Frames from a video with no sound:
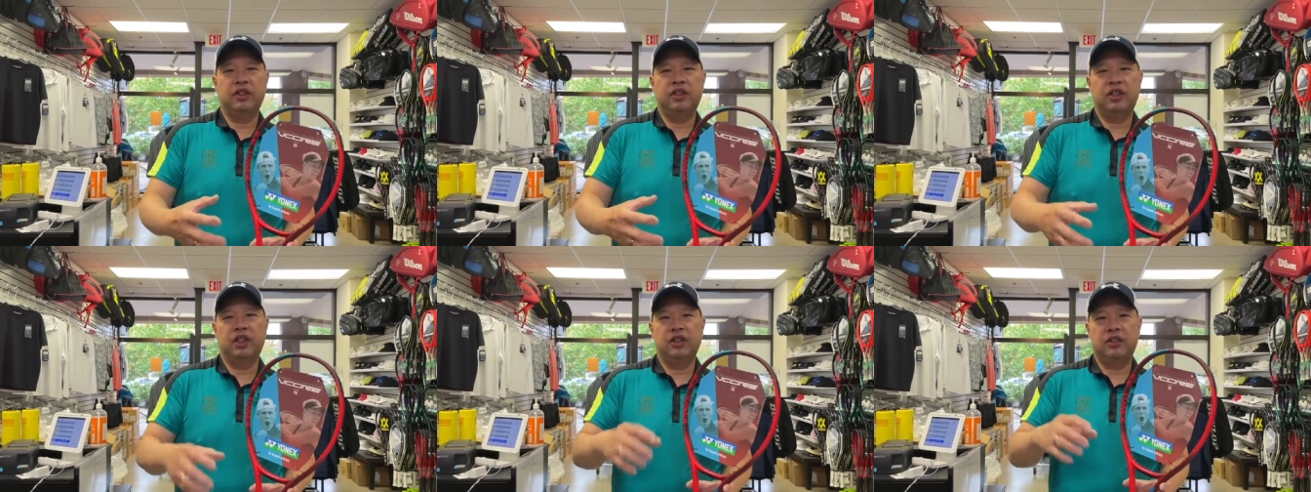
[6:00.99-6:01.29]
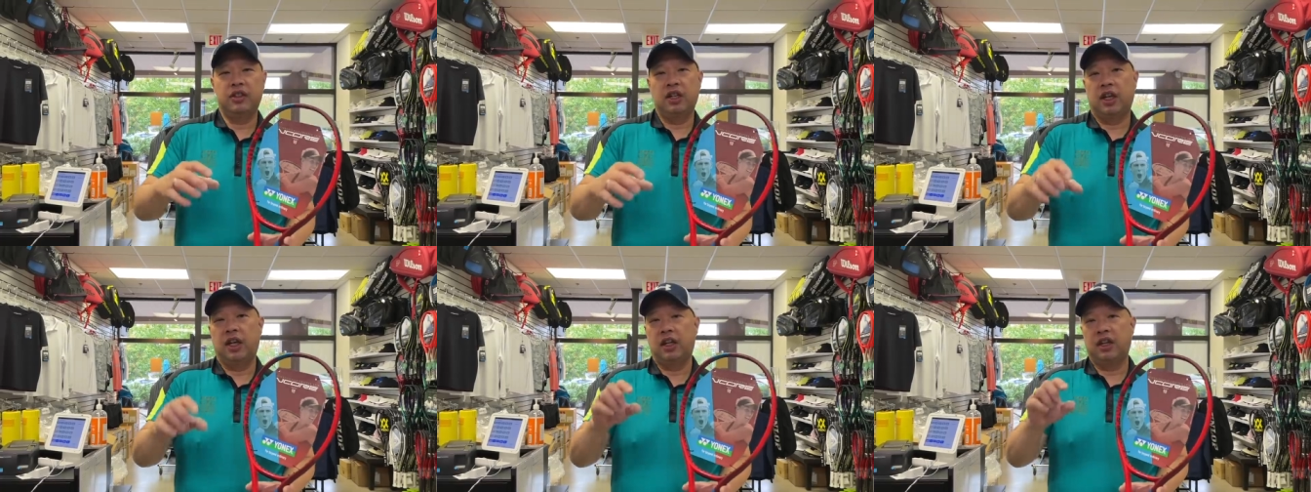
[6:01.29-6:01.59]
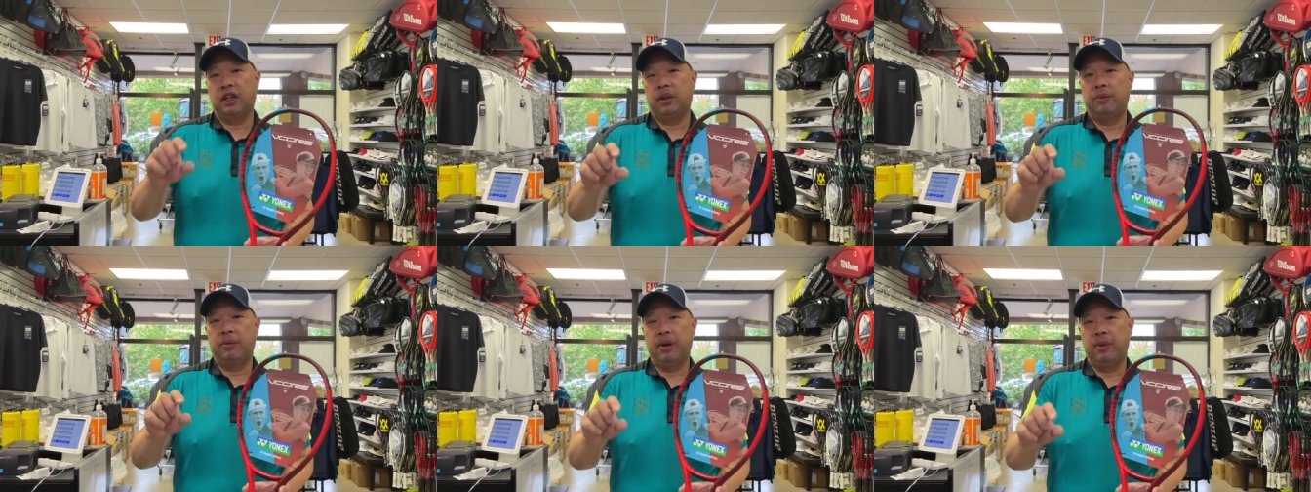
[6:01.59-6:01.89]
just need a
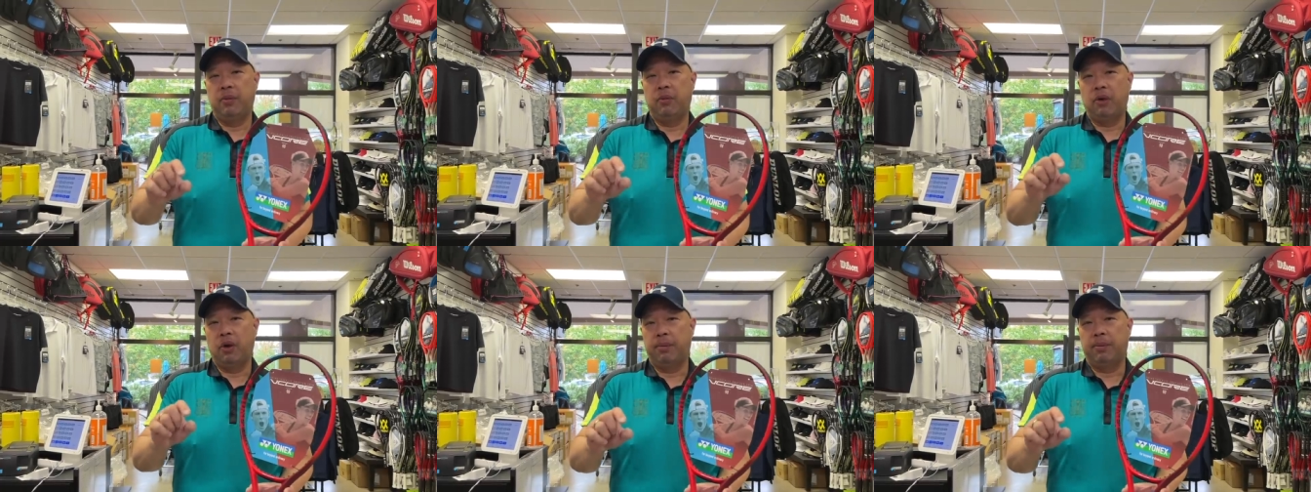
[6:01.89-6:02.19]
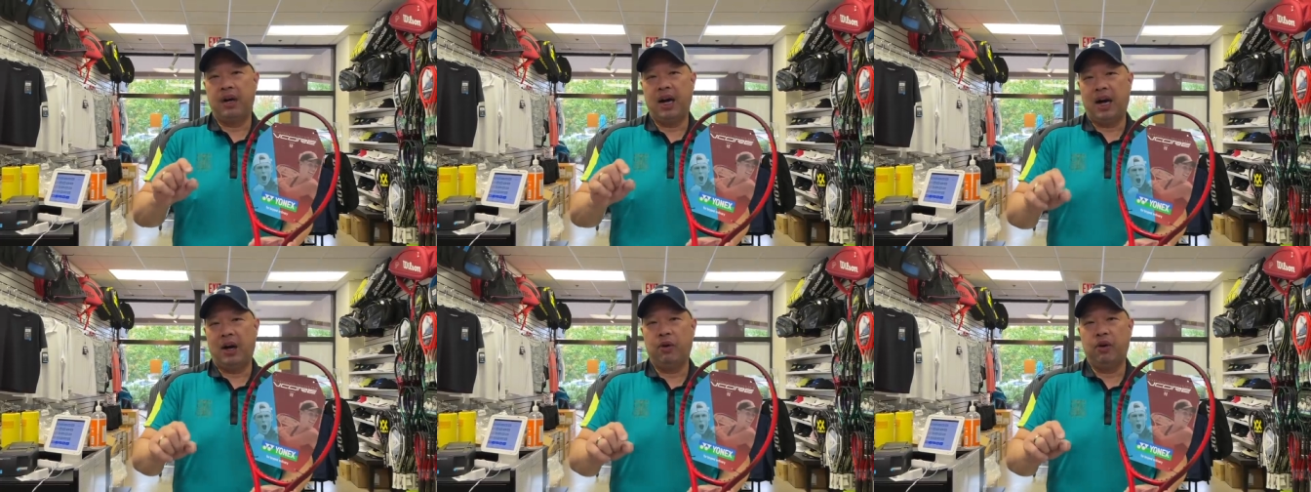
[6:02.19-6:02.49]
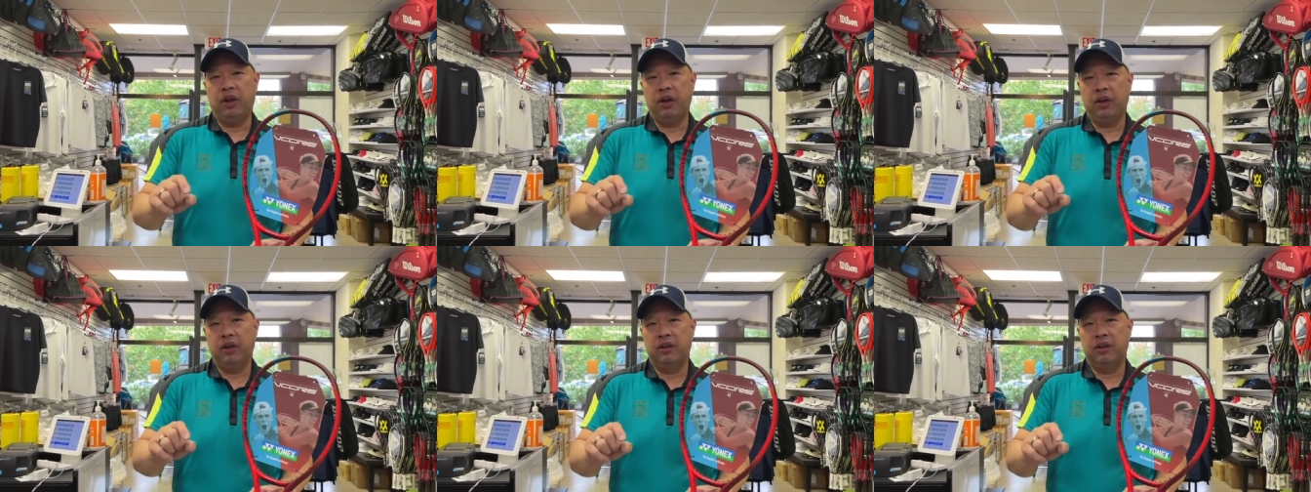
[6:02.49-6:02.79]
little bit more
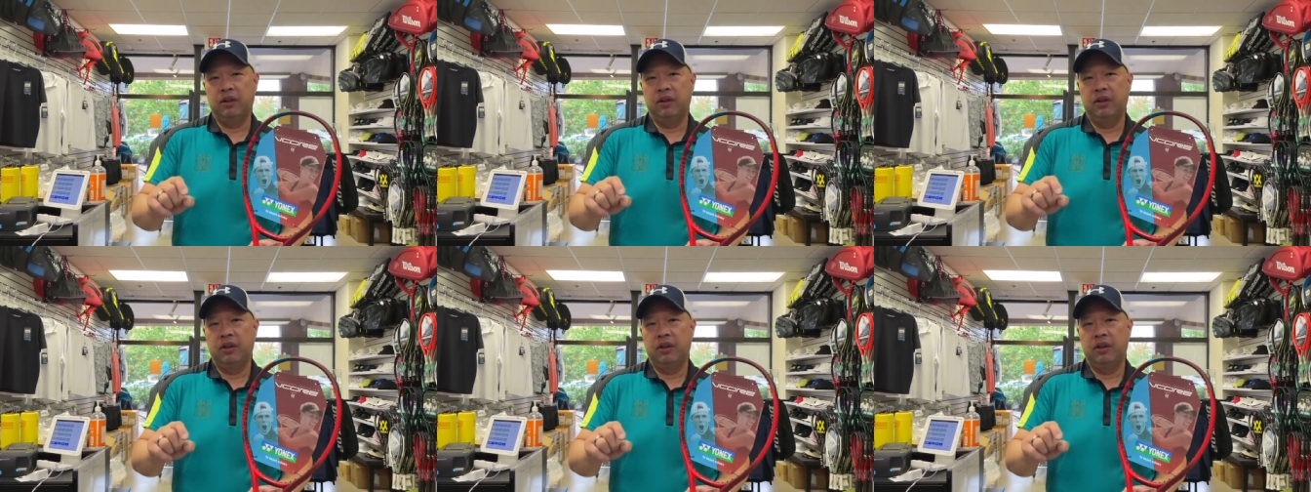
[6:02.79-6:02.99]
power,